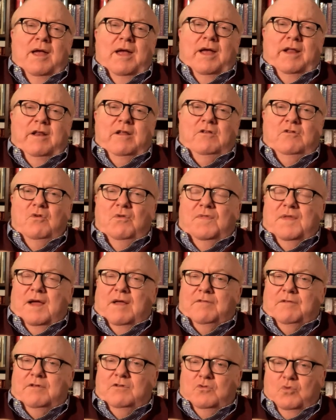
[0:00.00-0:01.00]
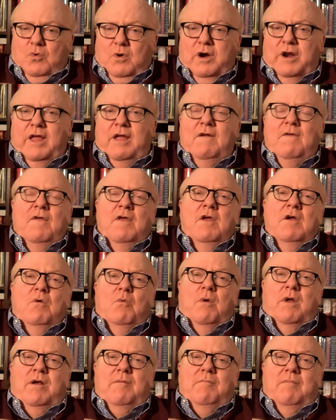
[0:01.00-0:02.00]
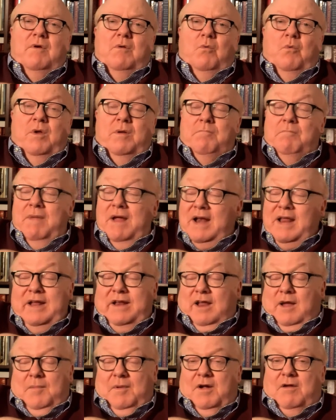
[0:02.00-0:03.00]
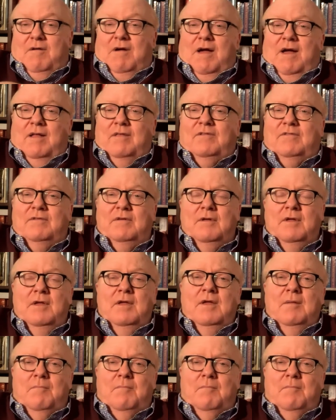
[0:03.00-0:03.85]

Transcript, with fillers: and in 2020 when when many Democrats